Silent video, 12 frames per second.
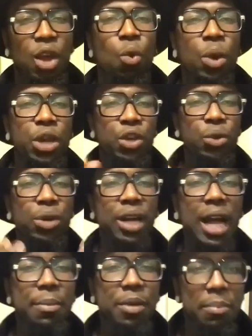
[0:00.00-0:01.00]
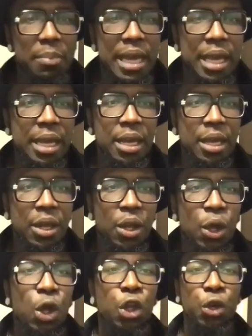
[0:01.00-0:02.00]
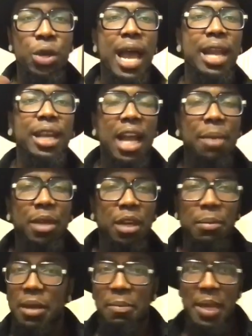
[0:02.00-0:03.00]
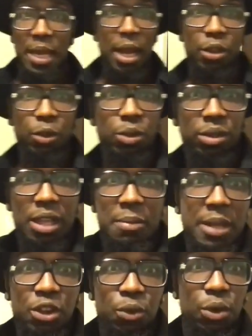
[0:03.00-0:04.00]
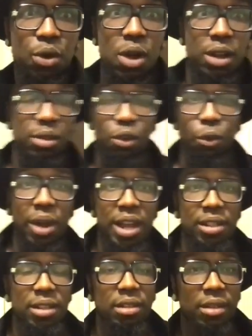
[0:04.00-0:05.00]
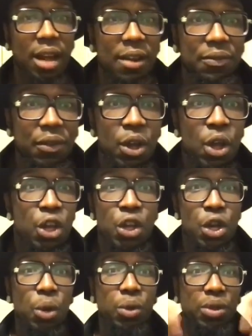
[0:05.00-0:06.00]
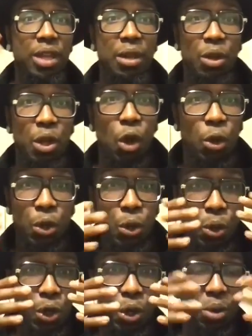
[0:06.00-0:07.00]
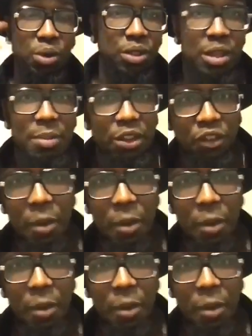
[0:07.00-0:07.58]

When you come to me, you're not coming to me because you see me doing all this crazy stuff. You don't see, you don't see me